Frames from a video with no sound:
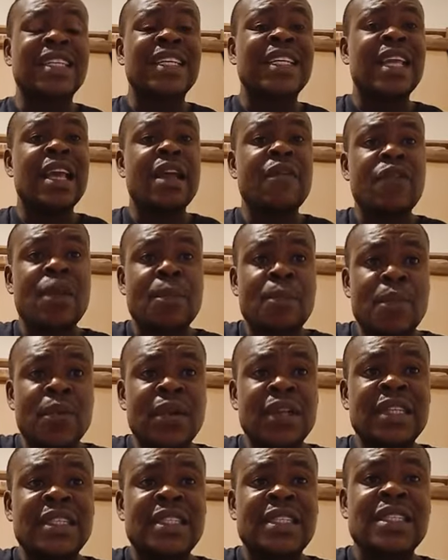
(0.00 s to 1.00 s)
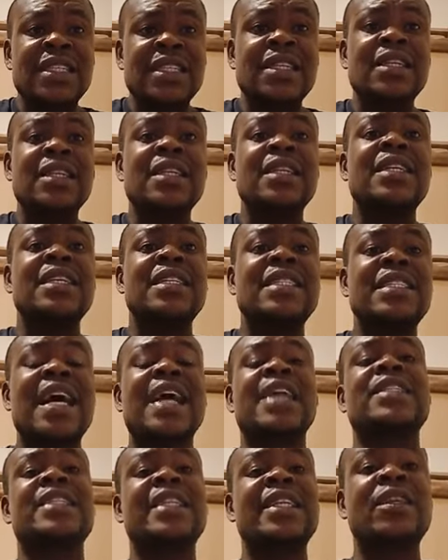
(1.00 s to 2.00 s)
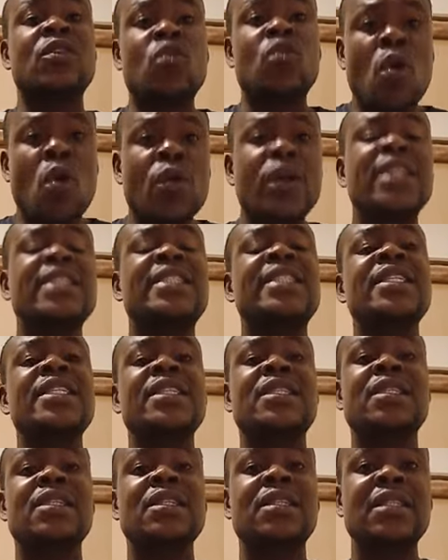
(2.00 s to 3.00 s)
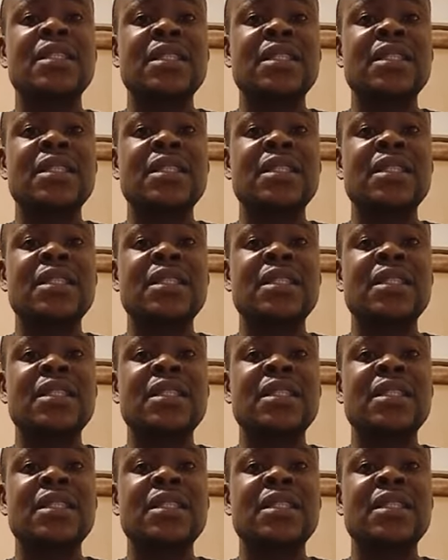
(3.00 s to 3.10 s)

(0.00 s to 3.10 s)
gave a policy that encourages